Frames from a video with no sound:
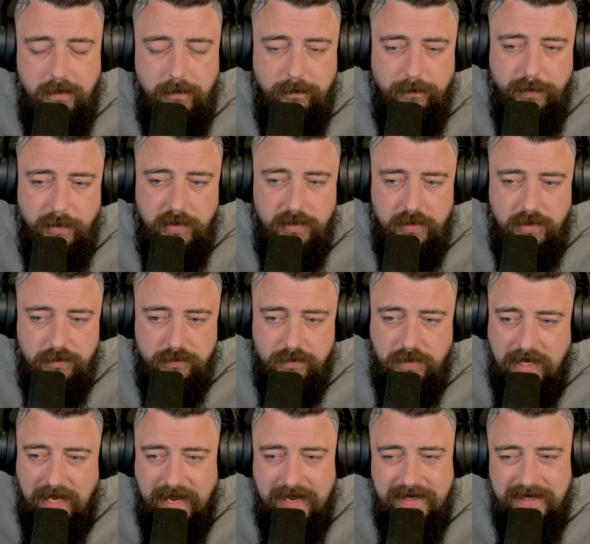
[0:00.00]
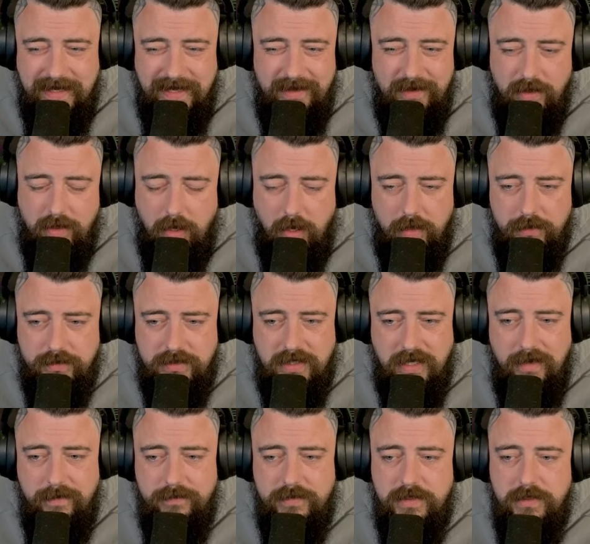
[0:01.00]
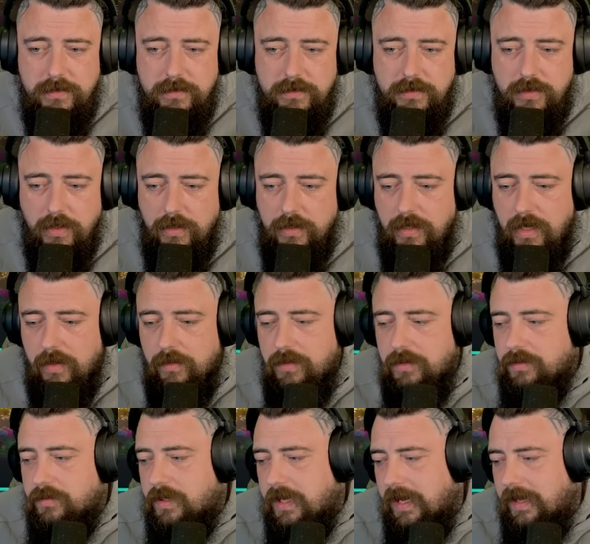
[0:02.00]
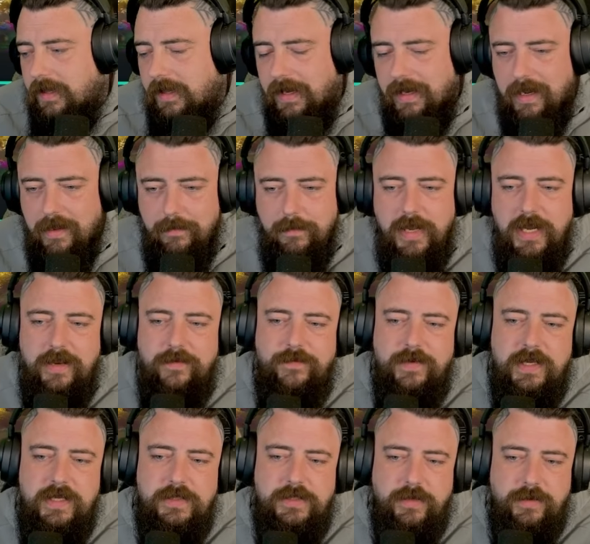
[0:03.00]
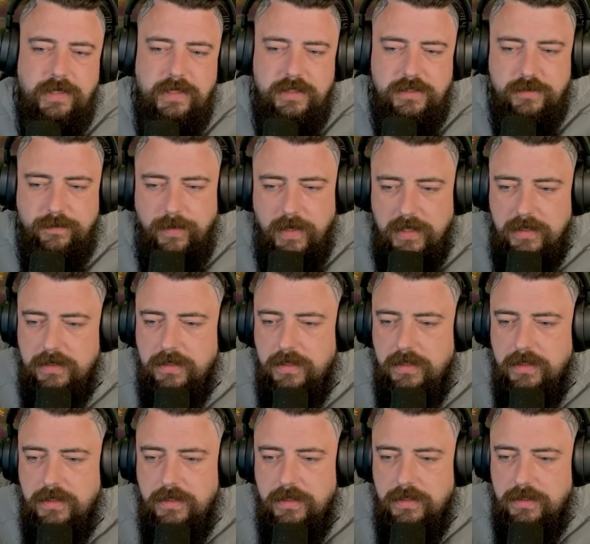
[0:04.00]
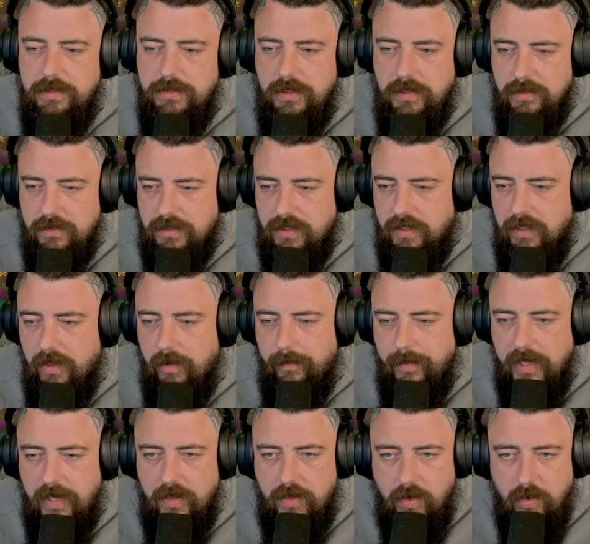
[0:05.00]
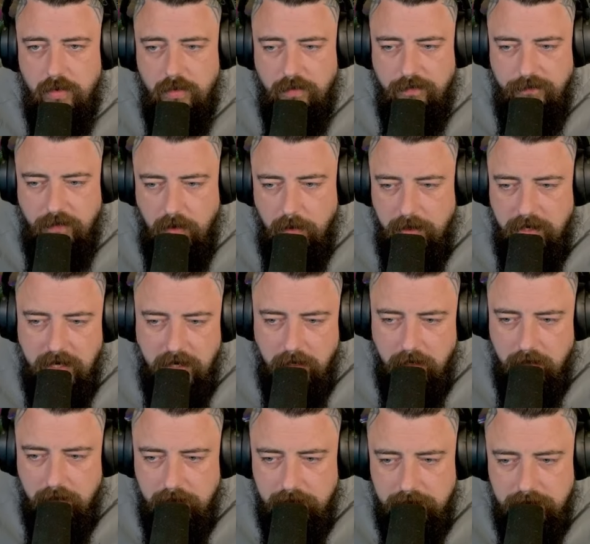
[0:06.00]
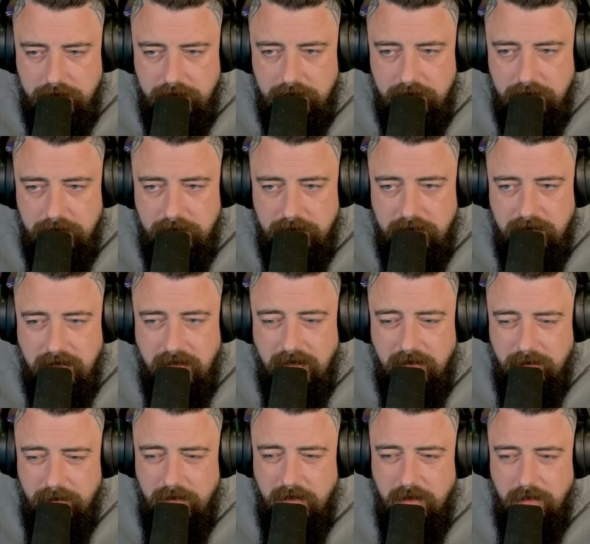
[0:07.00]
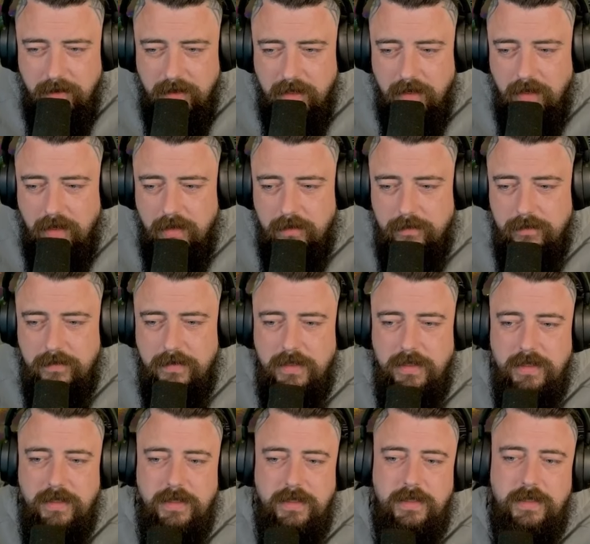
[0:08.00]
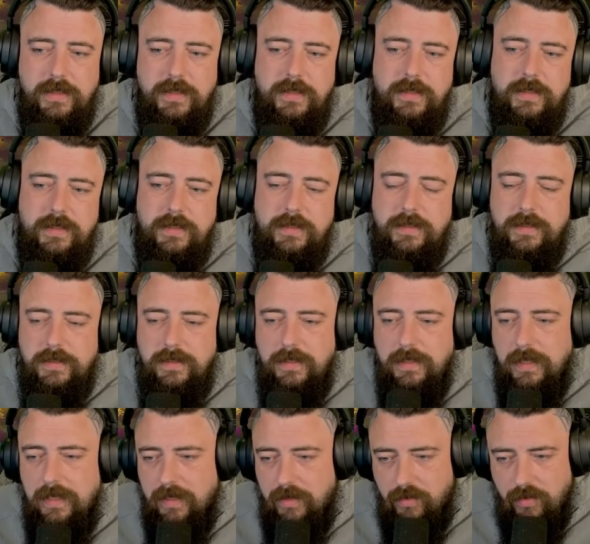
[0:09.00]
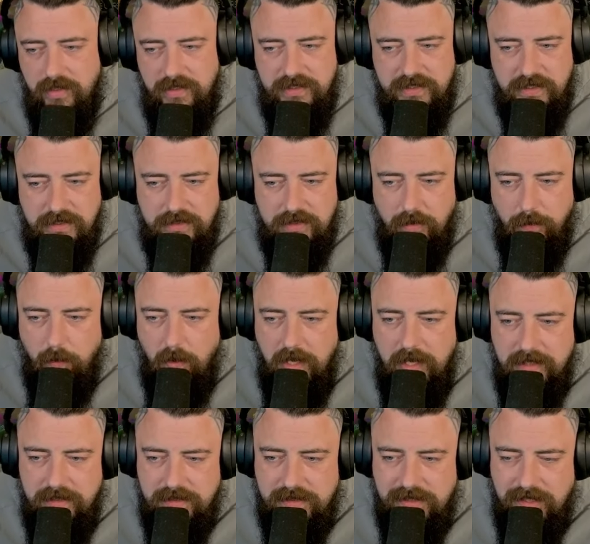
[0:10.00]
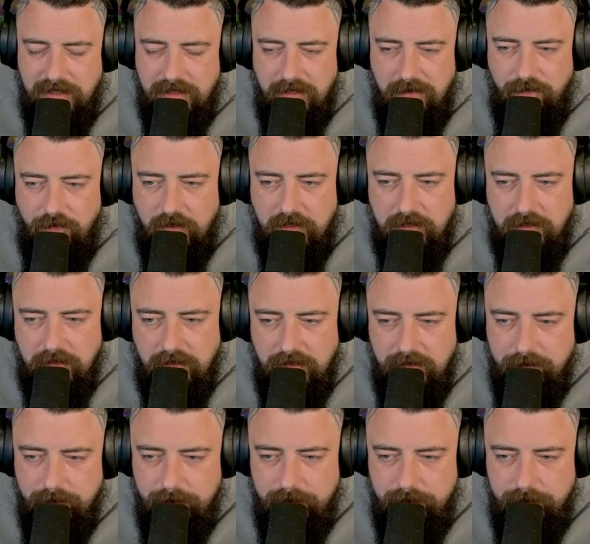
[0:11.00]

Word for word: But you'll kind of get the concept. So now you'll get like a mini feature each spin. She does a little bit of kung fu here. Yep, there we go. Increases the ways significantly.